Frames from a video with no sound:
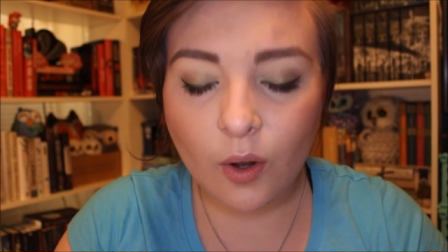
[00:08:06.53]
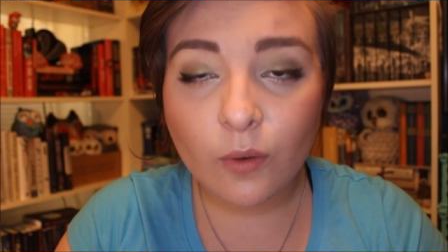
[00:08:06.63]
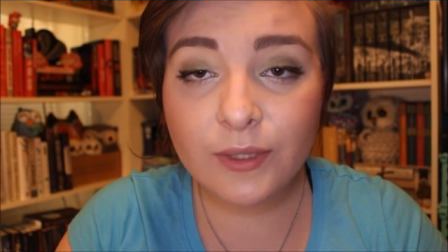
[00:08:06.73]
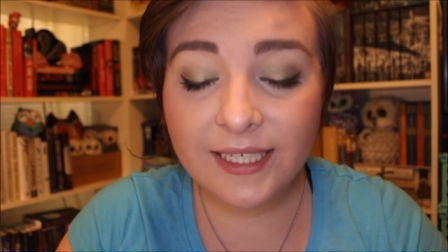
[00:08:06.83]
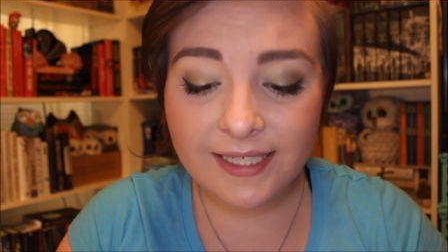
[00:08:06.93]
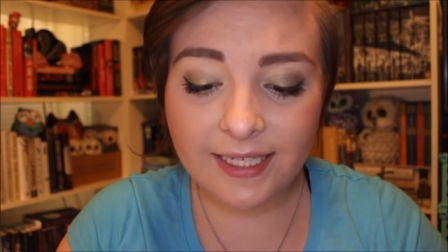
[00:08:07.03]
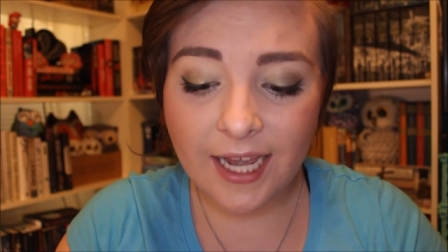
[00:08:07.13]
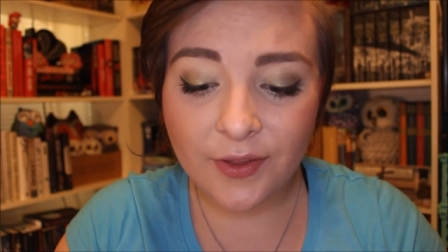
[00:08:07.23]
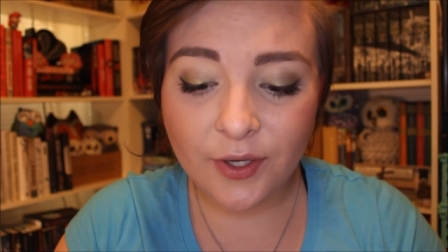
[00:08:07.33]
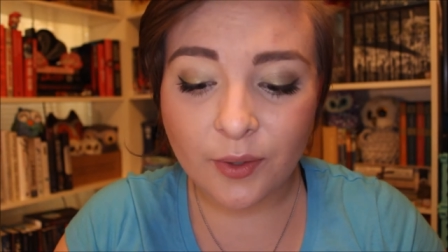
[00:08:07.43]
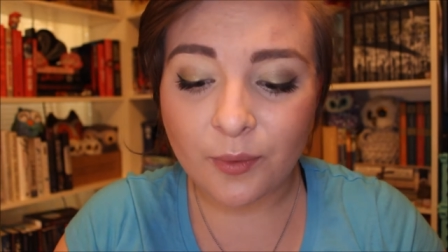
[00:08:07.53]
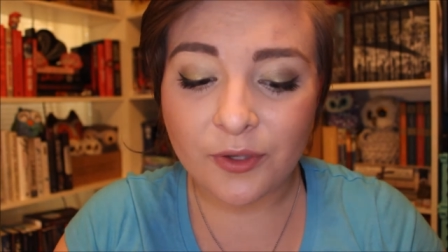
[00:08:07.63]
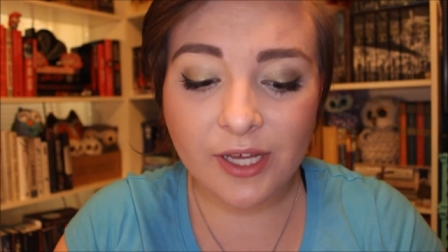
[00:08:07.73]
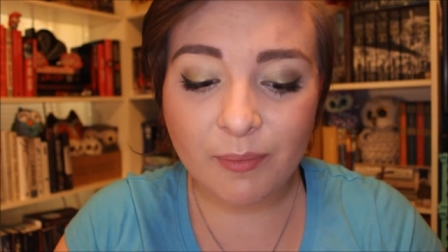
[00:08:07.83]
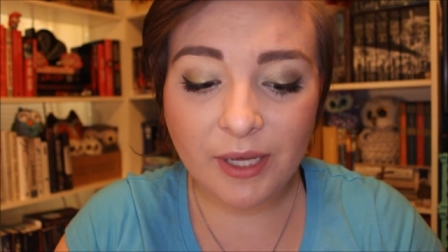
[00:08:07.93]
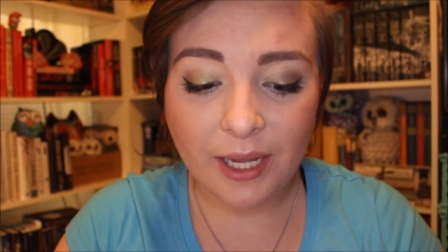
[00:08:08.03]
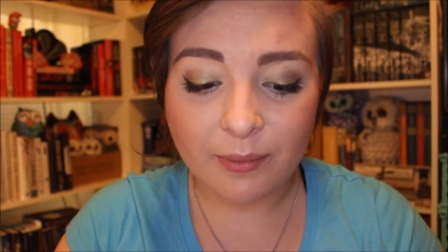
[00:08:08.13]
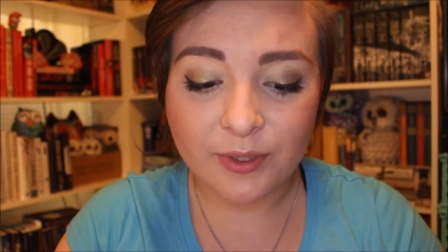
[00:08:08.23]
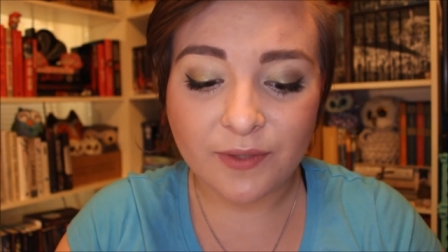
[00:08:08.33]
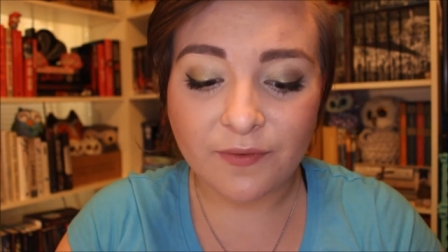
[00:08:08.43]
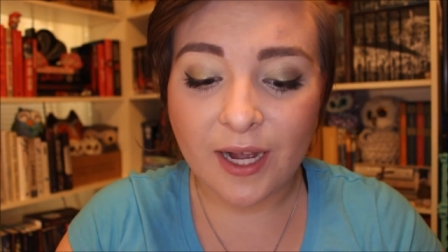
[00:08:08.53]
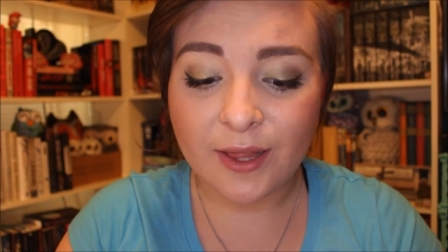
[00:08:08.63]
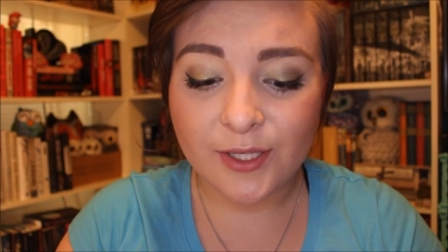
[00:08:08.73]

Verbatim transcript: Only together will they be able to find